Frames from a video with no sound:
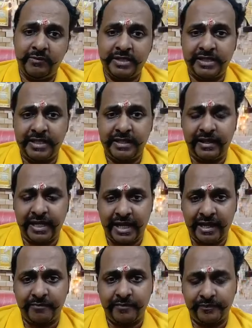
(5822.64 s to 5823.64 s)
MSc in
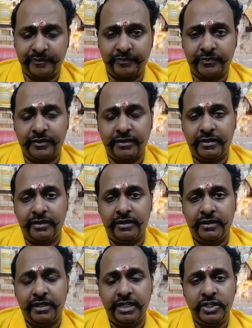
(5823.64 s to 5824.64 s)
rehab.
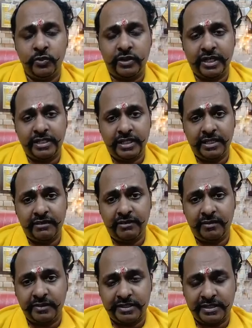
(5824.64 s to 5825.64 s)
In UK they give
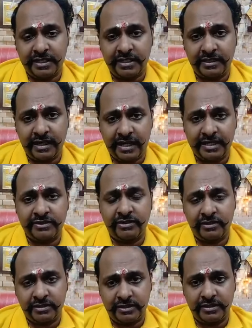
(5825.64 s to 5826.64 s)
MSc in
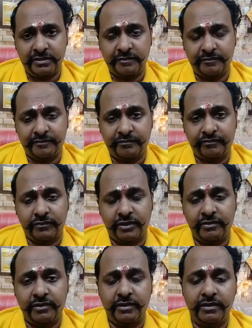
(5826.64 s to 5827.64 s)
kinesiology.
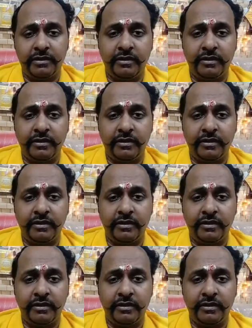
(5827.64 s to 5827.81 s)
Okay.